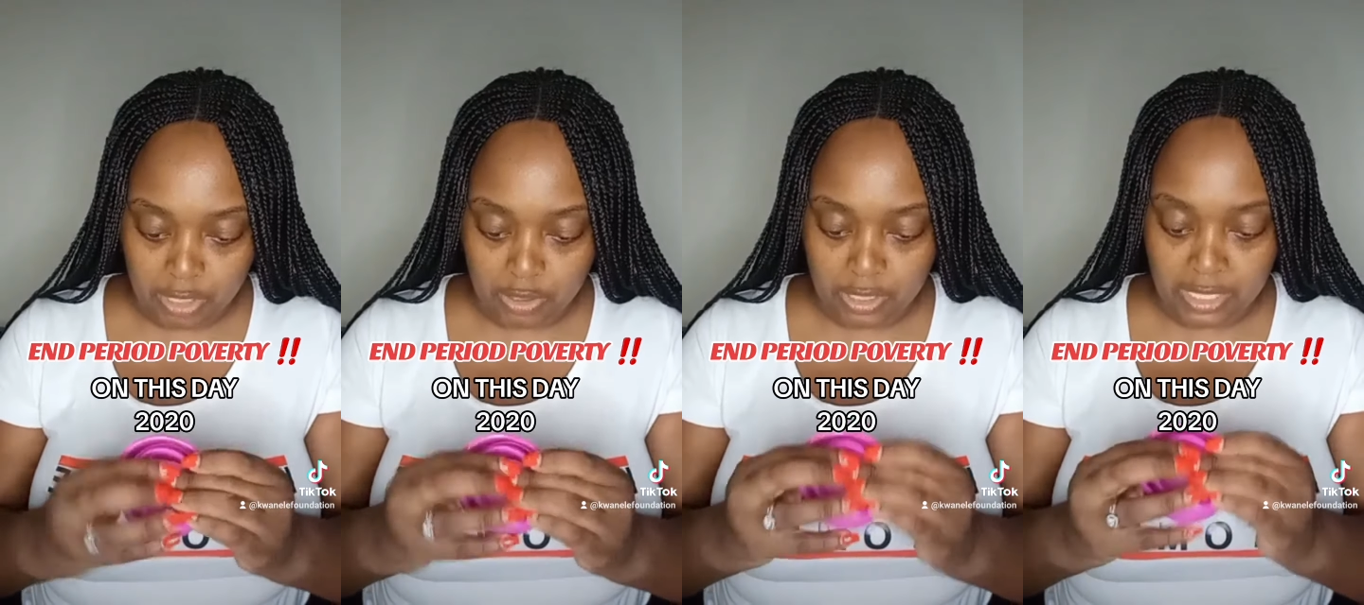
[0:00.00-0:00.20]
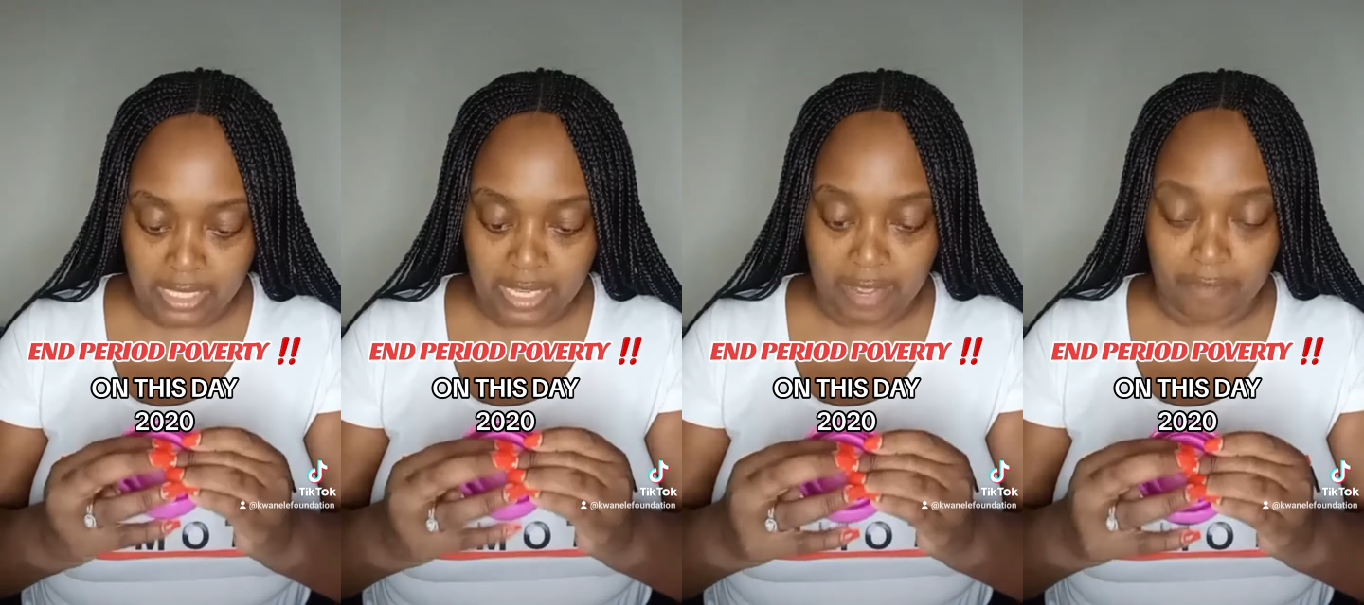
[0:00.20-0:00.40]

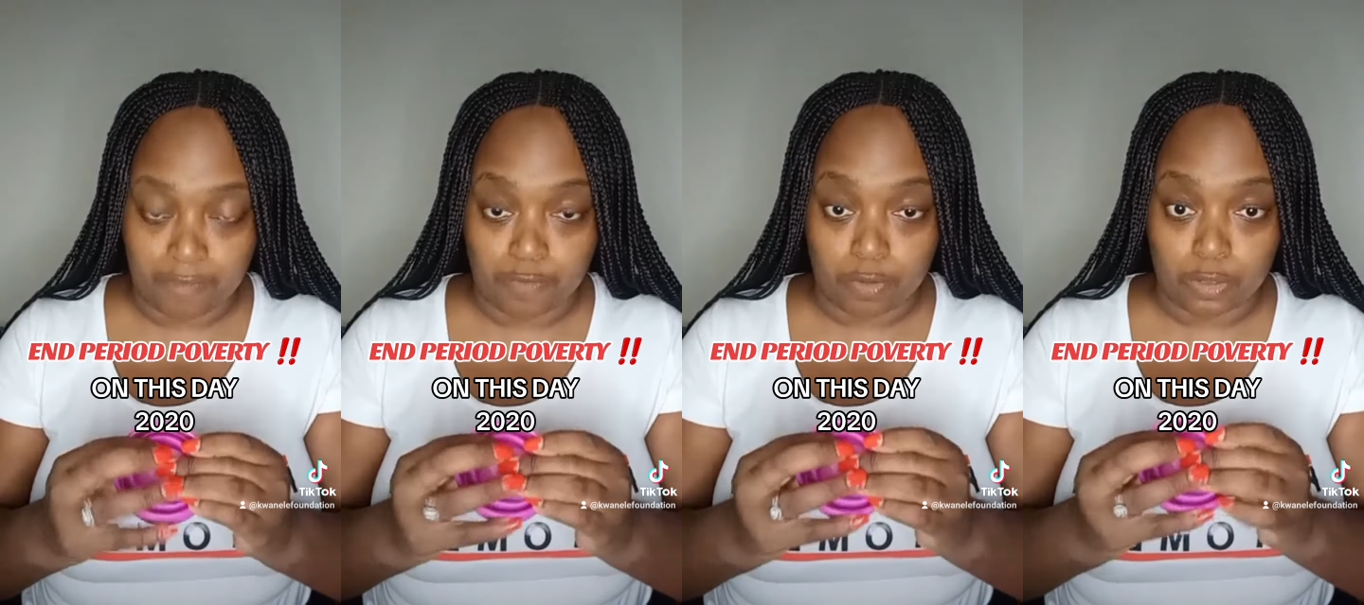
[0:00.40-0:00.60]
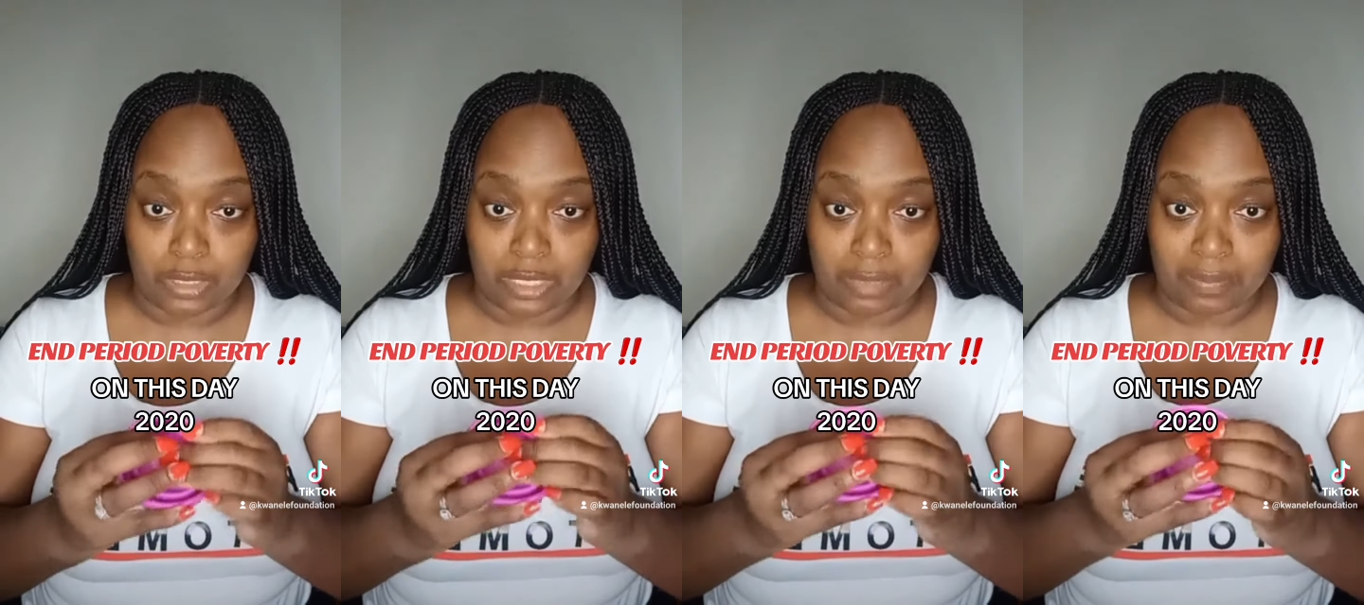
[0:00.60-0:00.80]
Can you see
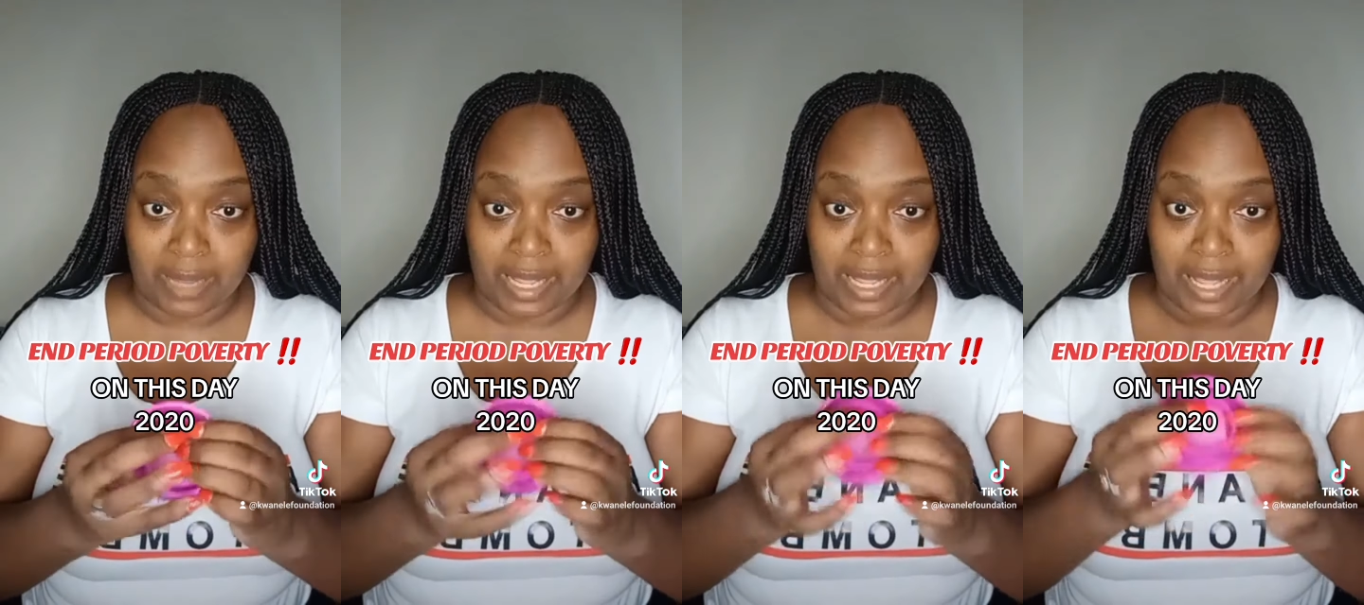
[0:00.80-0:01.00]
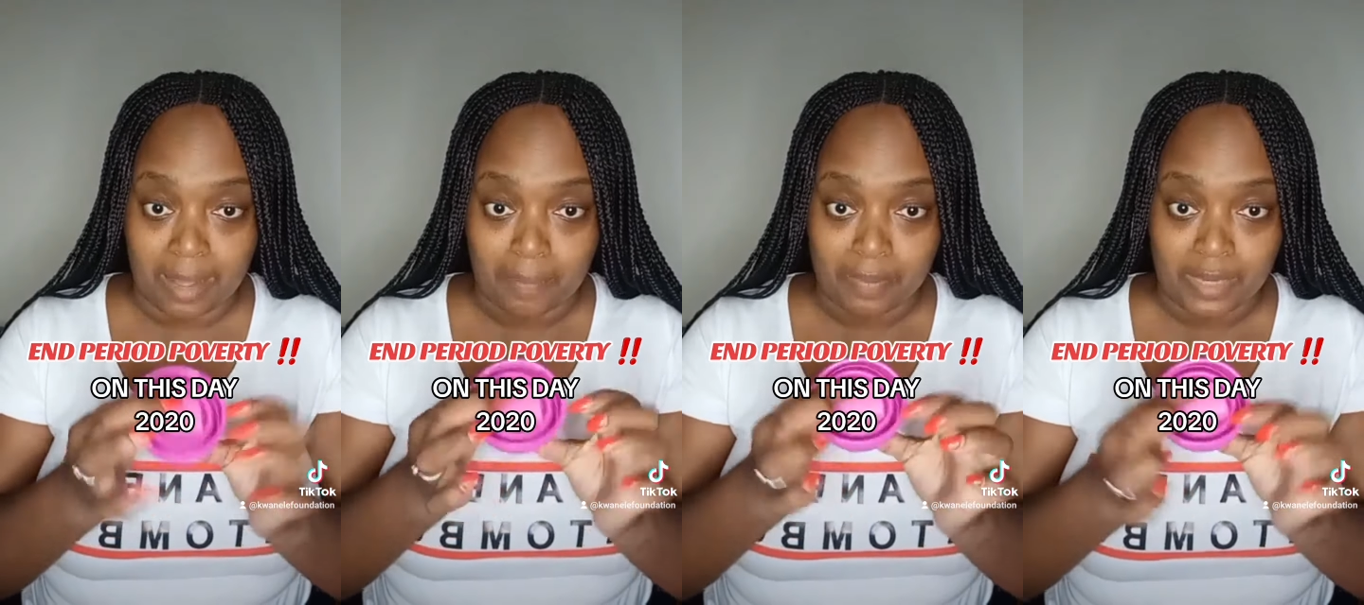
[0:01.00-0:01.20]
I've folded
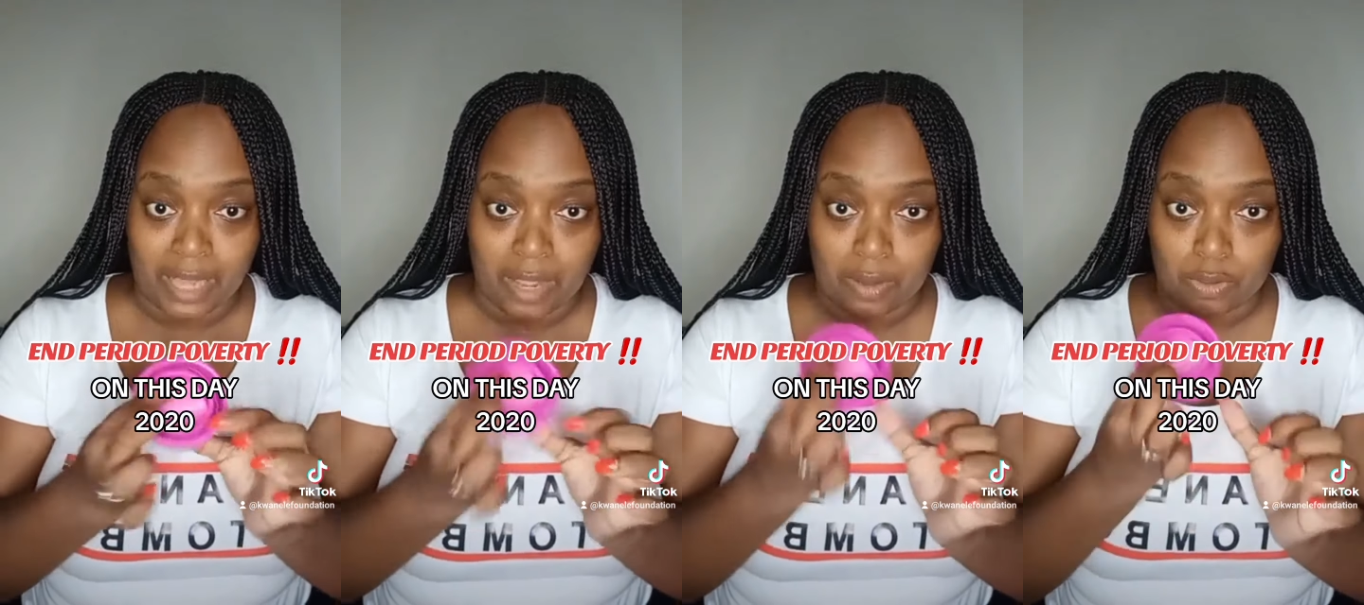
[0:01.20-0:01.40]
my cup